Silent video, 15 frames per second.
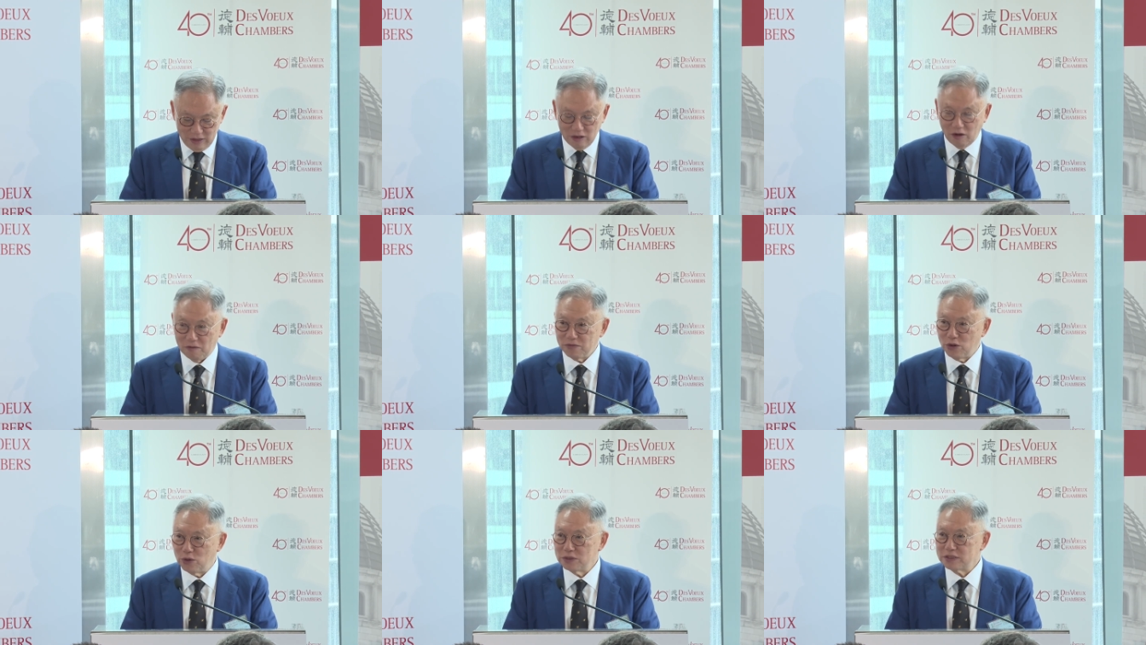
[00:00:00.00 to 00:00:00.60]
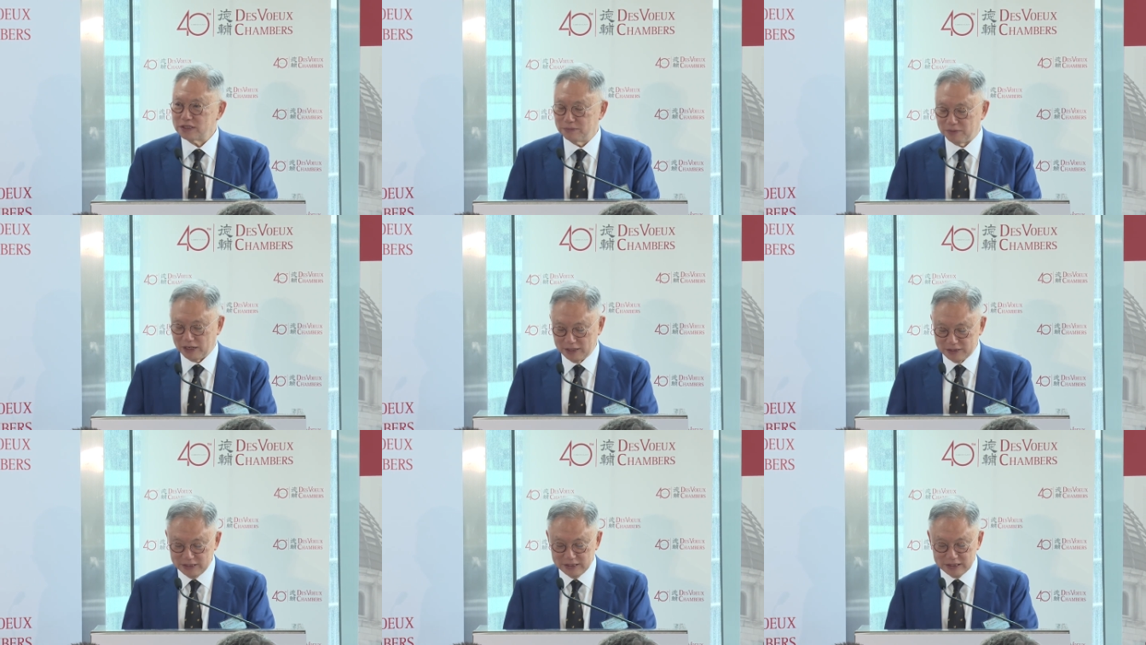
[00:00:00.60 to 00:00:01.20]
Of course, the
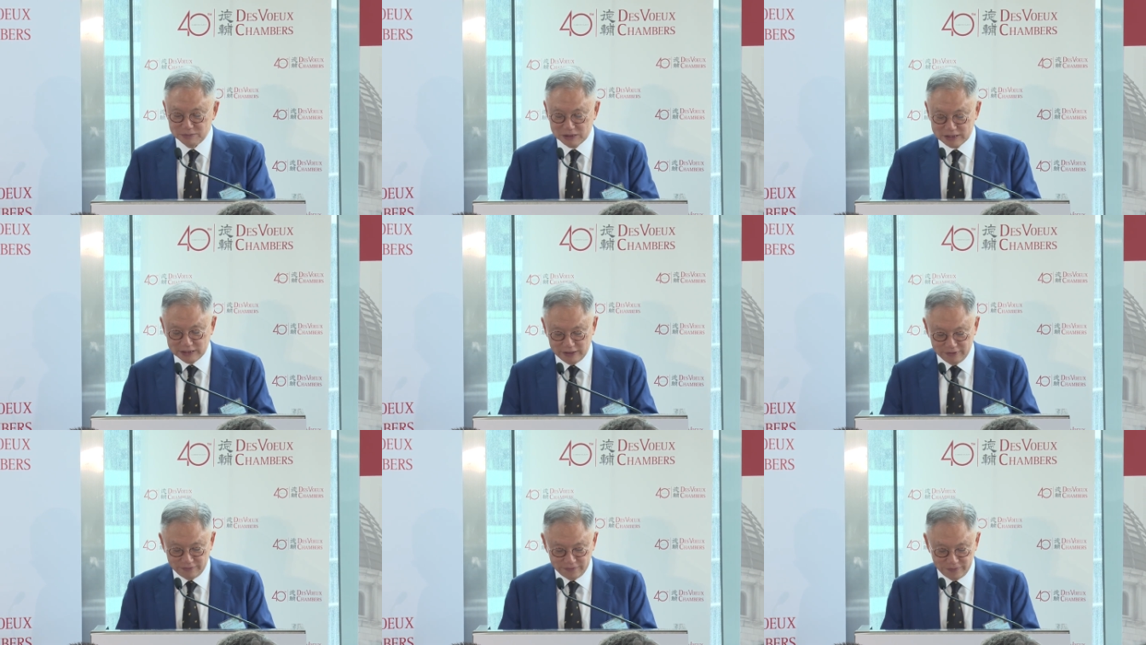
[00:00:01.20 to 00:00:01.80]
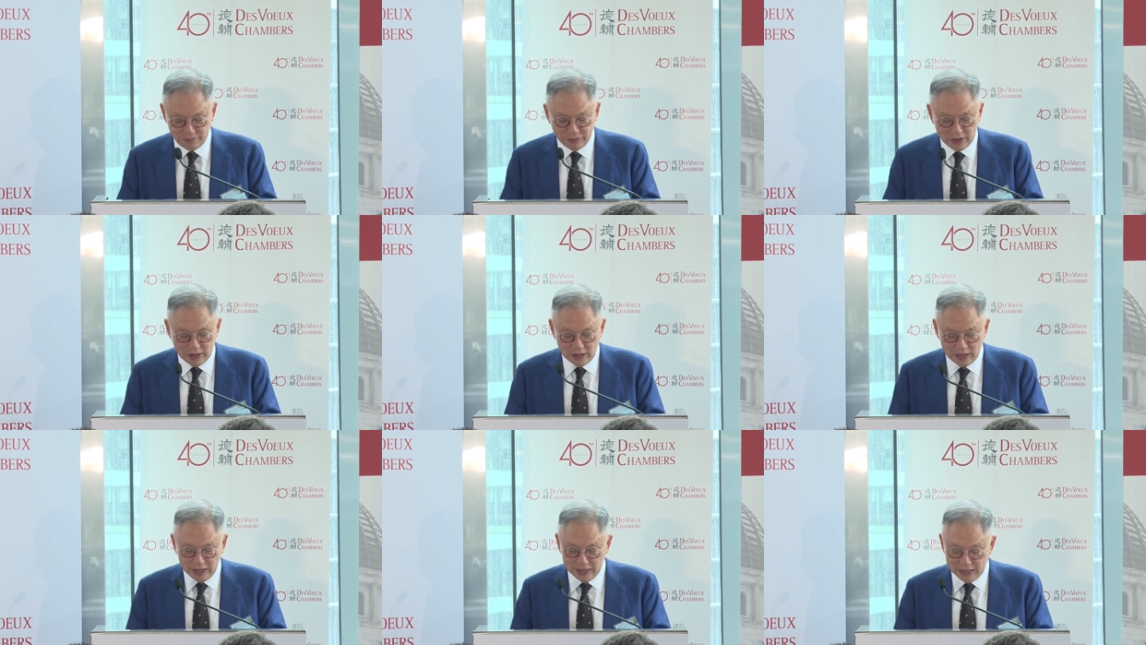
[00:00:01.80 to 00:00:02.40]
parties must have
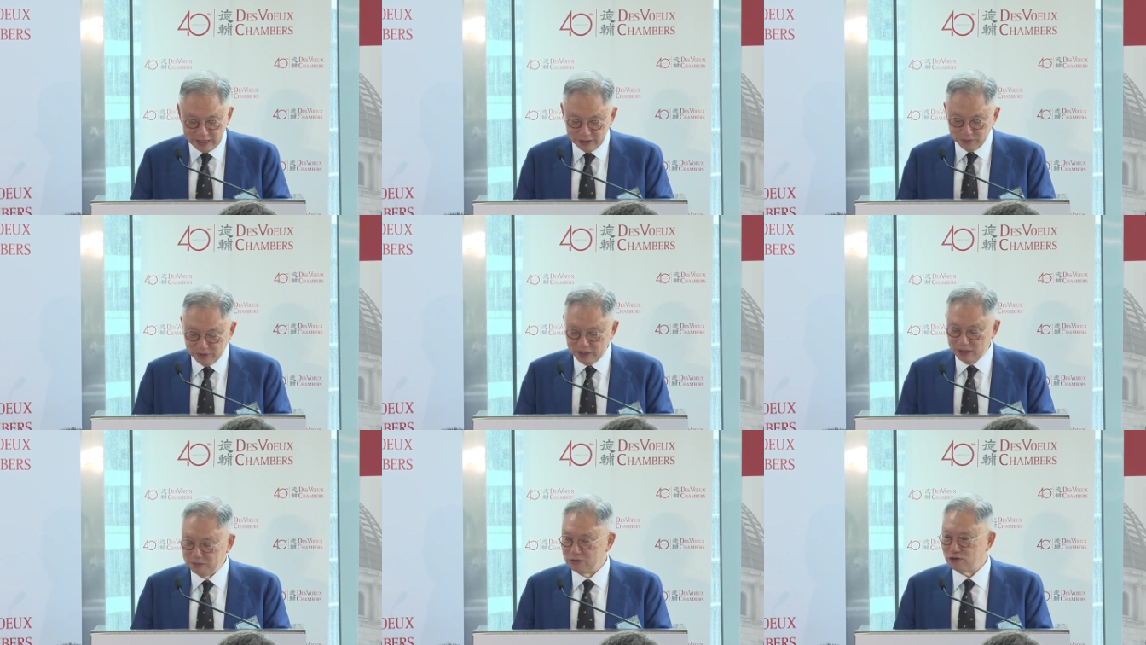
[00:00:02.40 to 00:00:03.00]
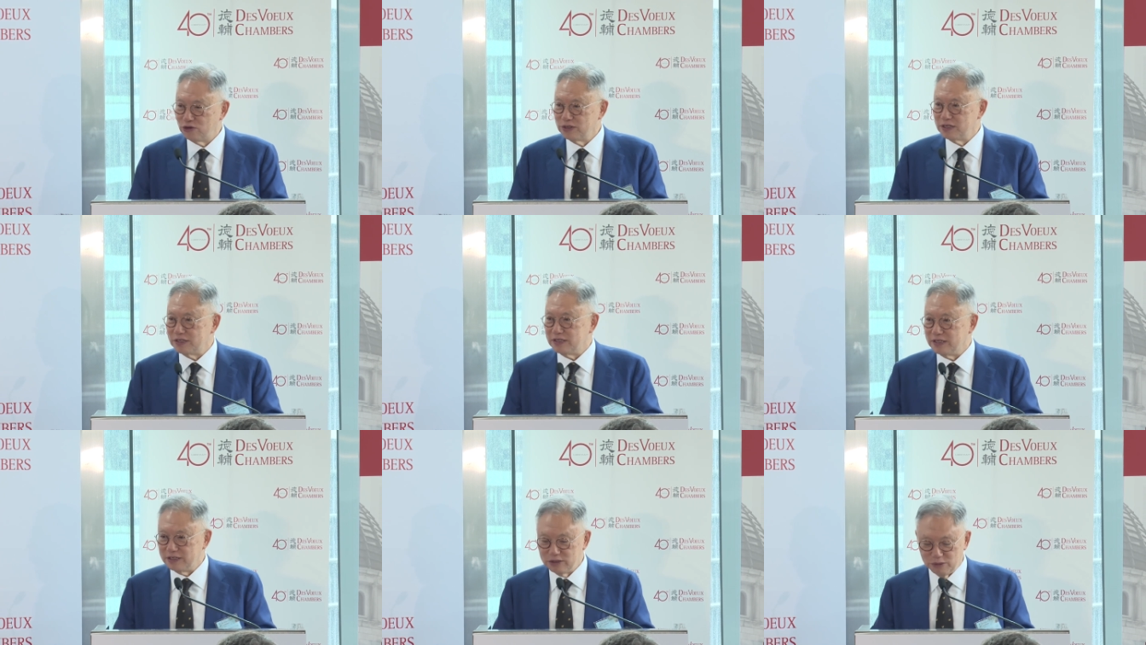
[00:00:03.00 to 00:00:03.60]
an adequate
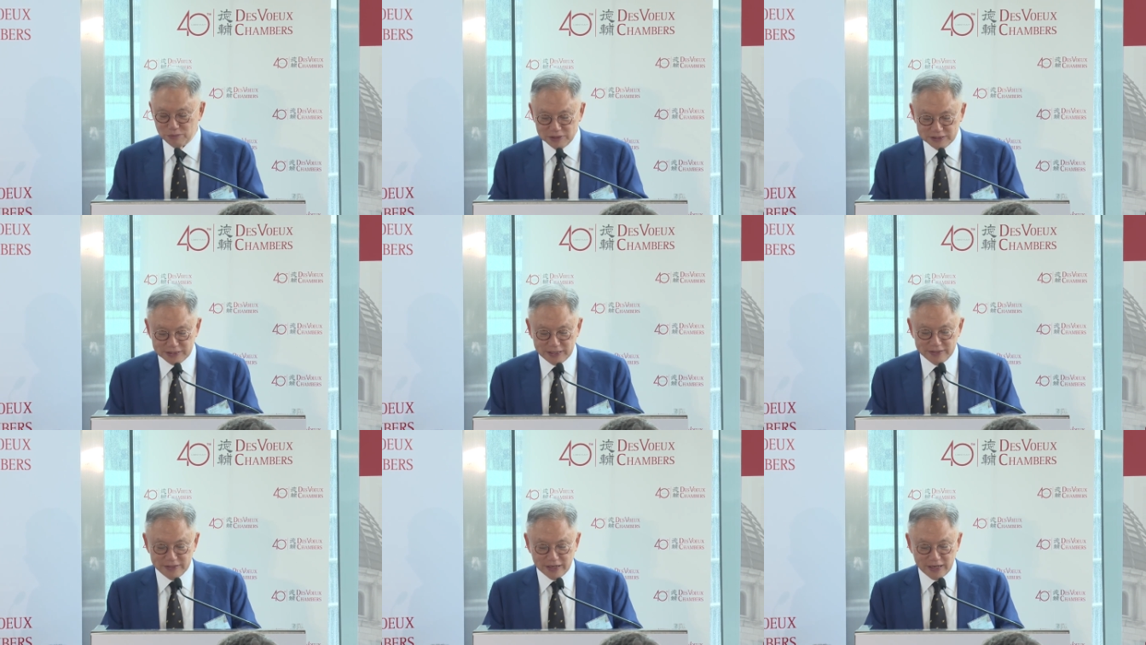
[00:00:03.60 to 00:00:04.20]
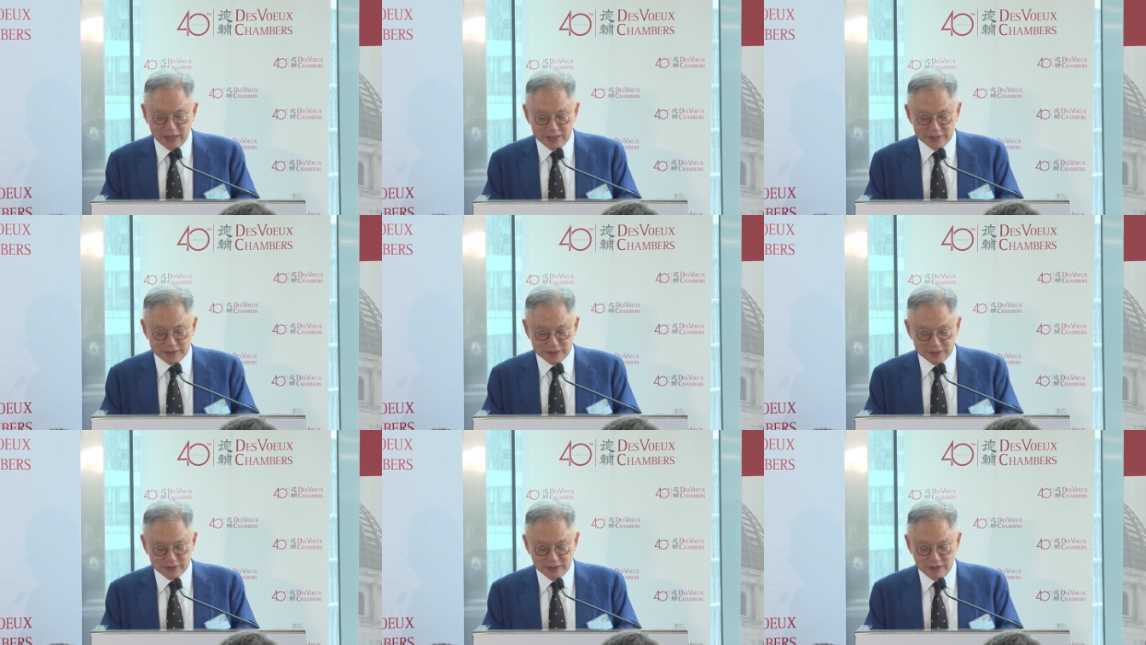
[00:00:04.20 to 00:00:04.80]
opportunity to present their
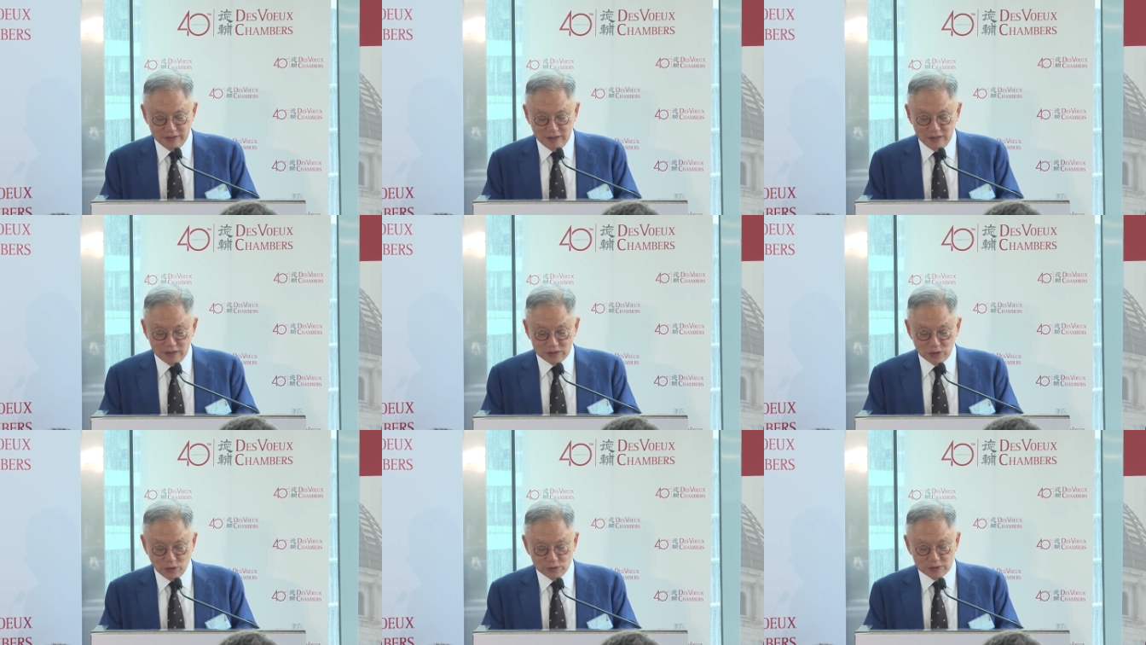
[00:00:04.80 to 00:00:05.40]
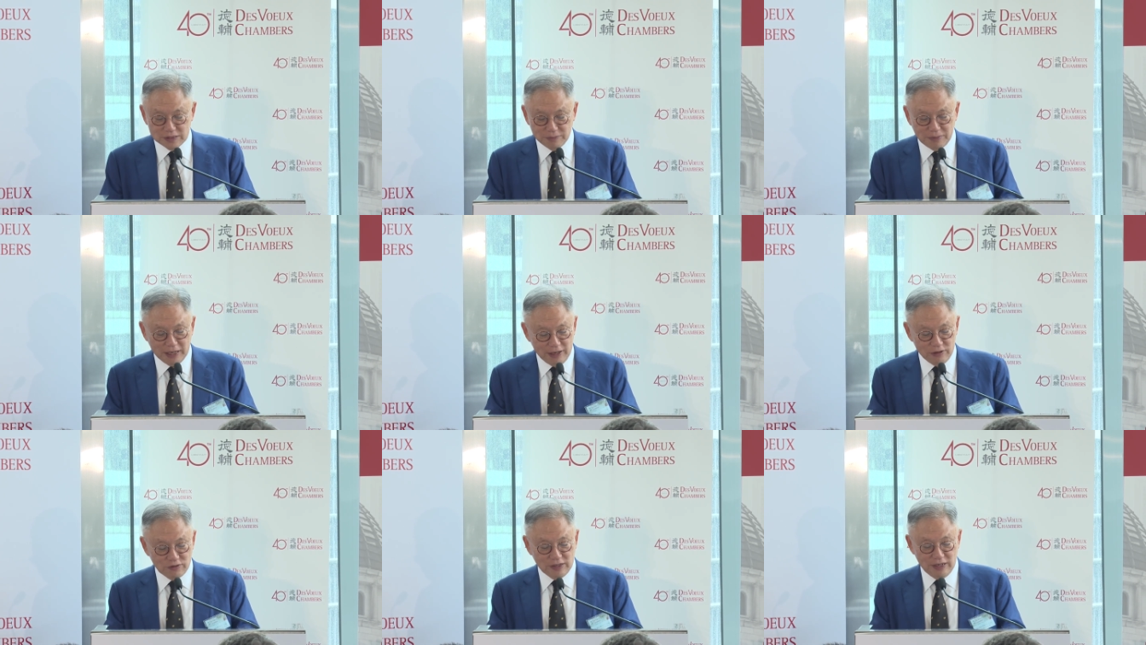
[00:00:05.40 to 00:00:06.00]
cases, so the
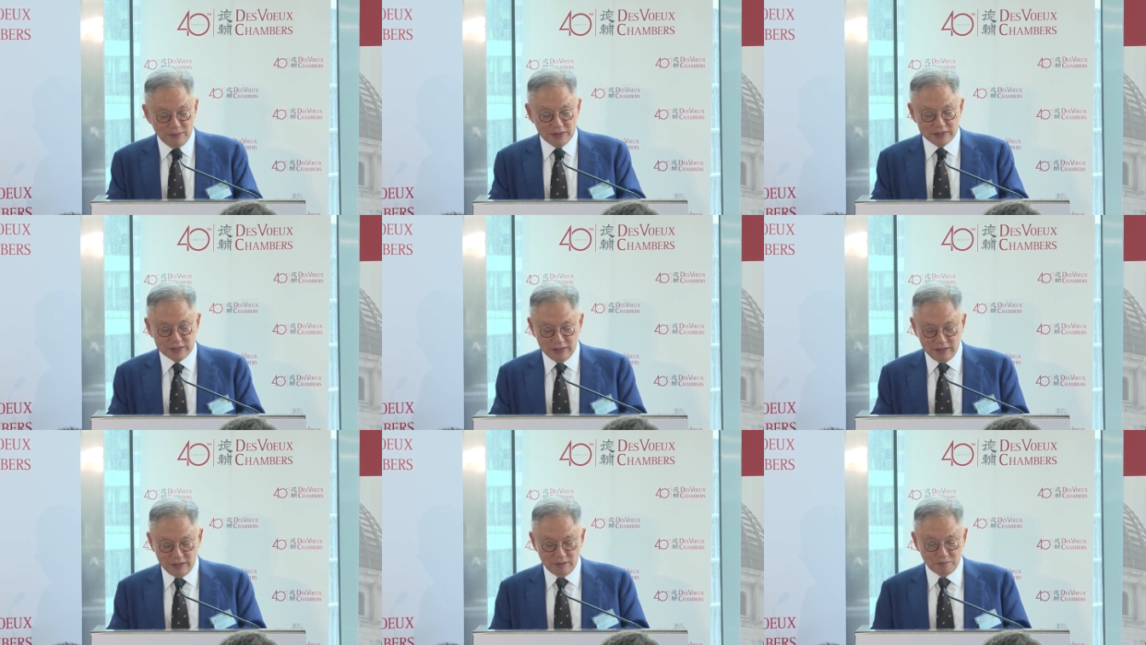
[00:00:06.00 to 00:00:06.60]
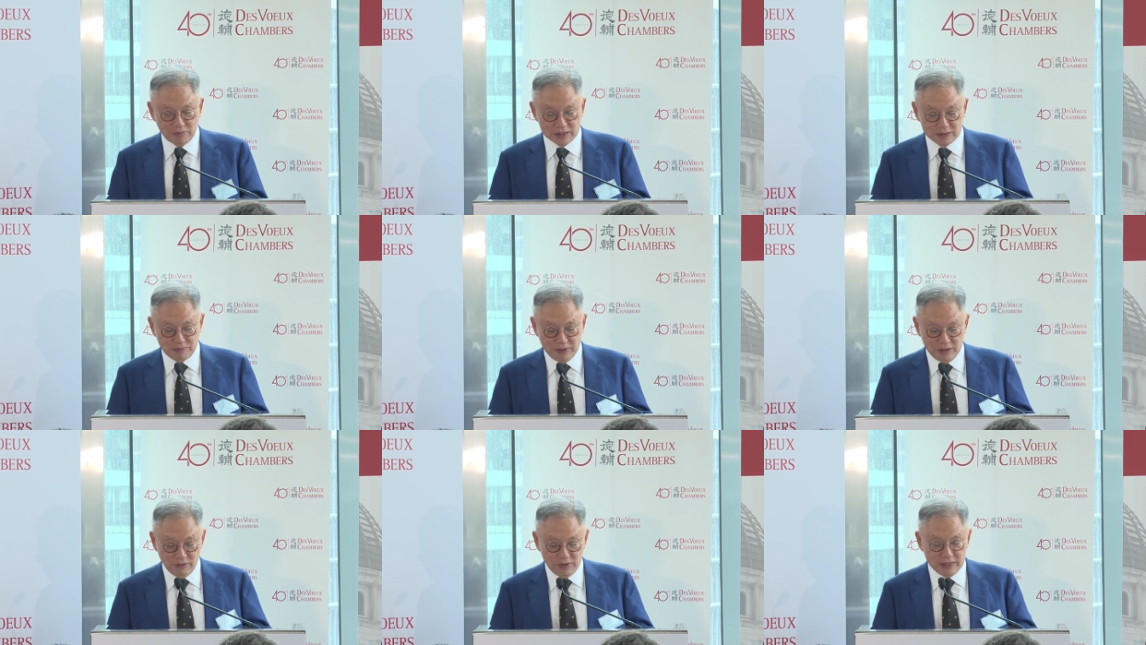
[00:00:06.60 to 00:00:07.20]
page limit must
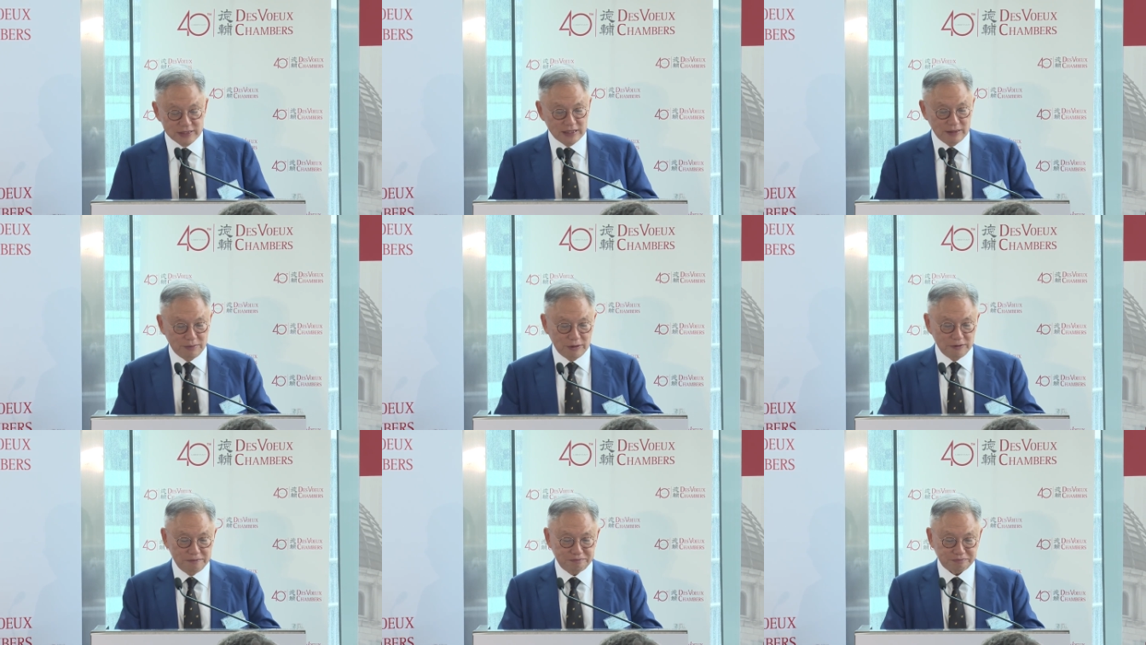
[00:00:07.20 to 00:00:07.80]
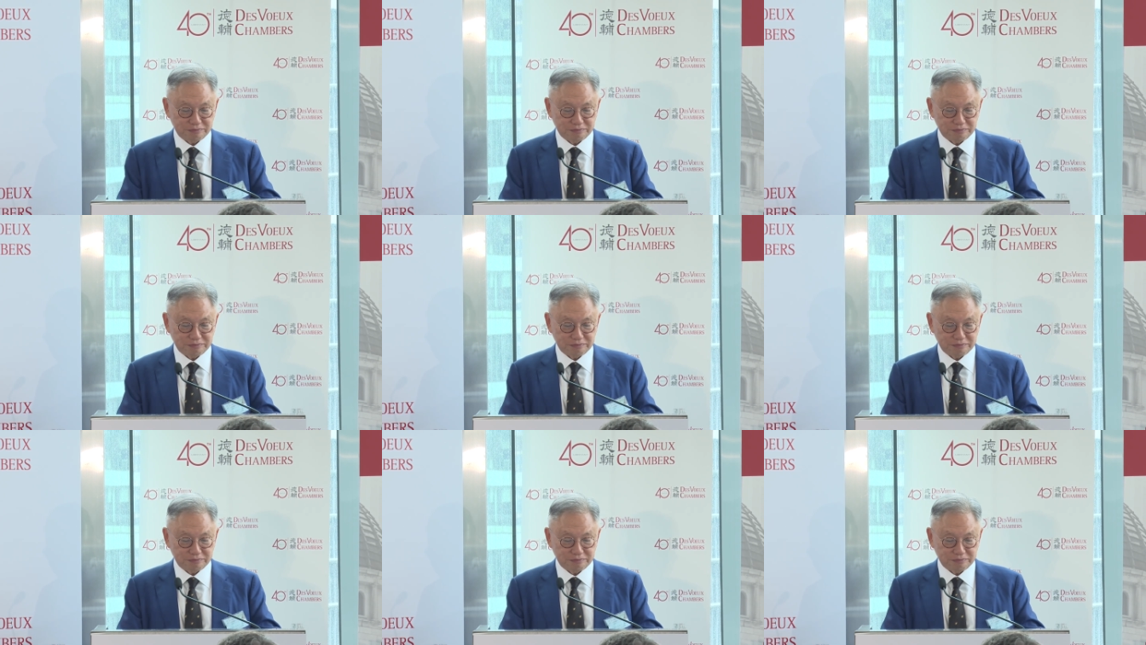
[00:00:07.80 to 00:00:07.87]
be reasonable.